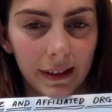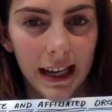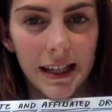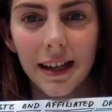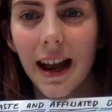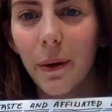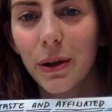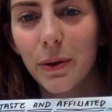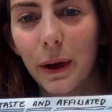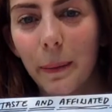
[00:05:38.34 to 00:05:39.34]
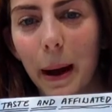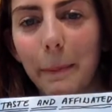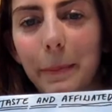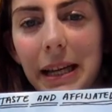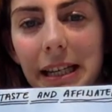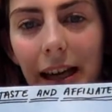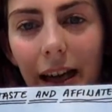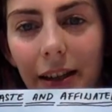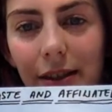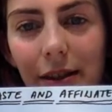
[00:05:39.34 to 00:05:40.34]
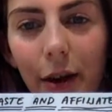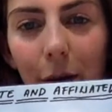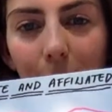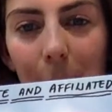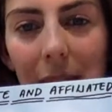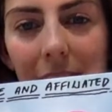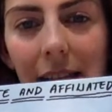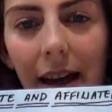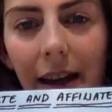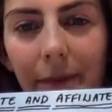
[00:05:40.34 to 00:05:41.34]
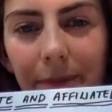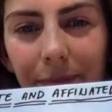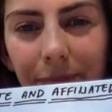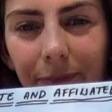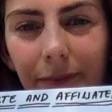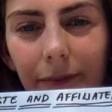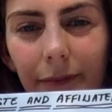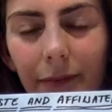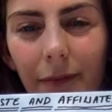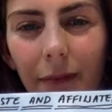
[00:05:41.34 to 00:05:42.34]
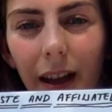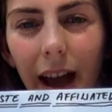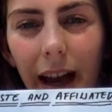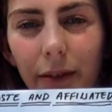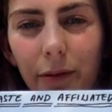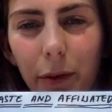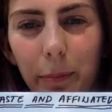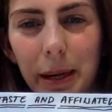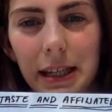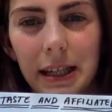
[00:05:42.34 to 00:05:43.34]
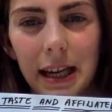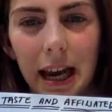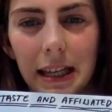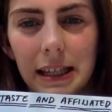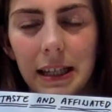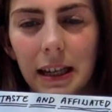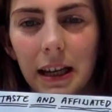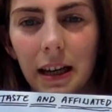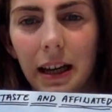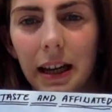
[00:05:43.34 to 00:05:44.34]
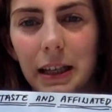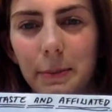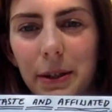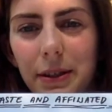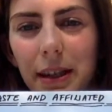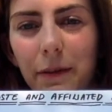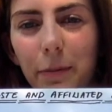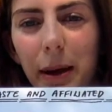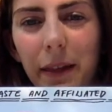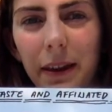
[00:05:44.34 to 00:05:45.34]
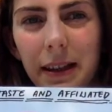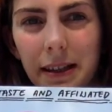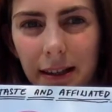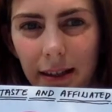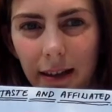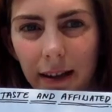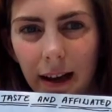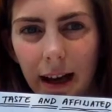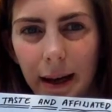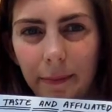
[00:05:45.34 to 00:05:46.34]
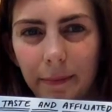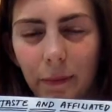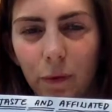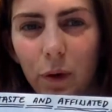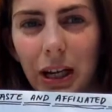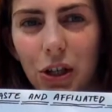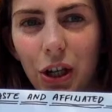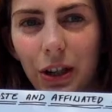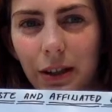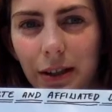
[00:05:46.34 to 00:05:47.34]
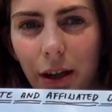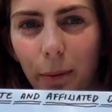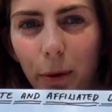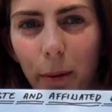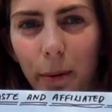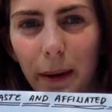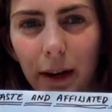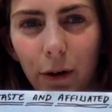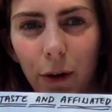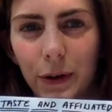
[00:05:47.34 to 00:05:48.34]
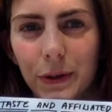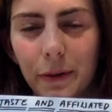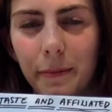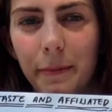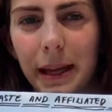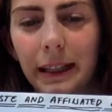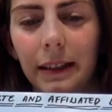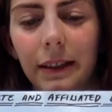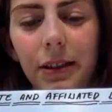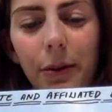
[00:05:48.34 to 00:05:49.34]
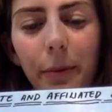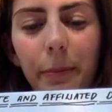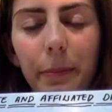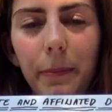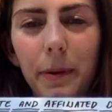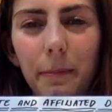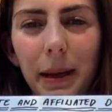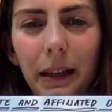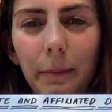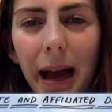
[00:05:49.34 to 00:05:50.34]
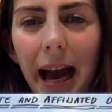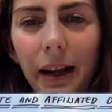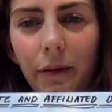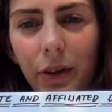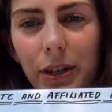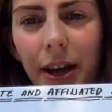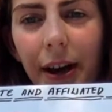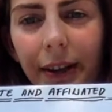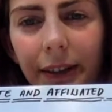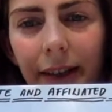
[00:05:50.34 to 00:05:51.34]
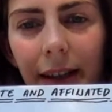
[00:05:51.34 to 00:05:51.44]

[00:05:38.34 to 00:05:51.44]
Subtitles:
And today we're talking about bitter. So bitter, kind of the bitter taste is perceived by these regions, probably across the middle to the middle back of the tongue.